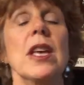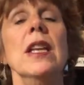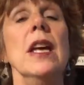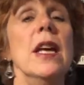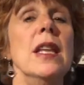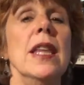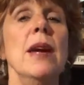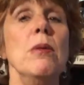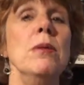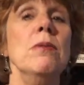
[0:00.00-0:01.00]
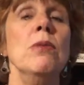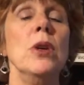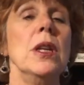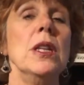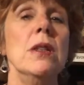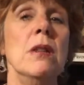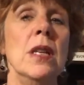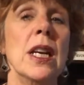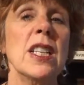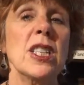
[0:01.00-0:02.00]
that they would really
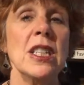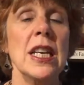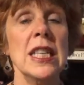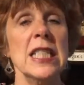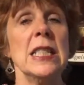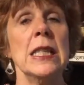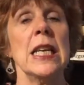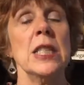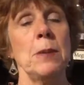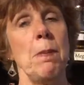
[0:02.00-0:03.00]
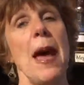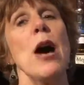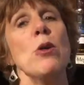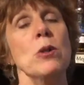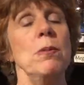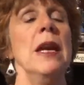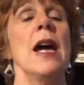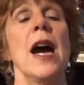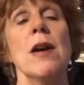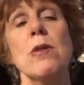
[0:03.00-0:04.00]
espouse
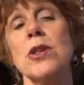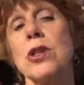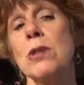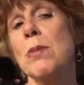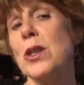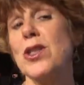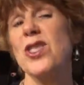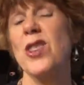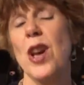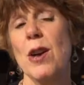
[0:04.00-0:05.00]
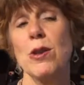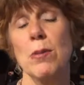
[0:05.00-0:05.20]
being Irish as much as the Irish.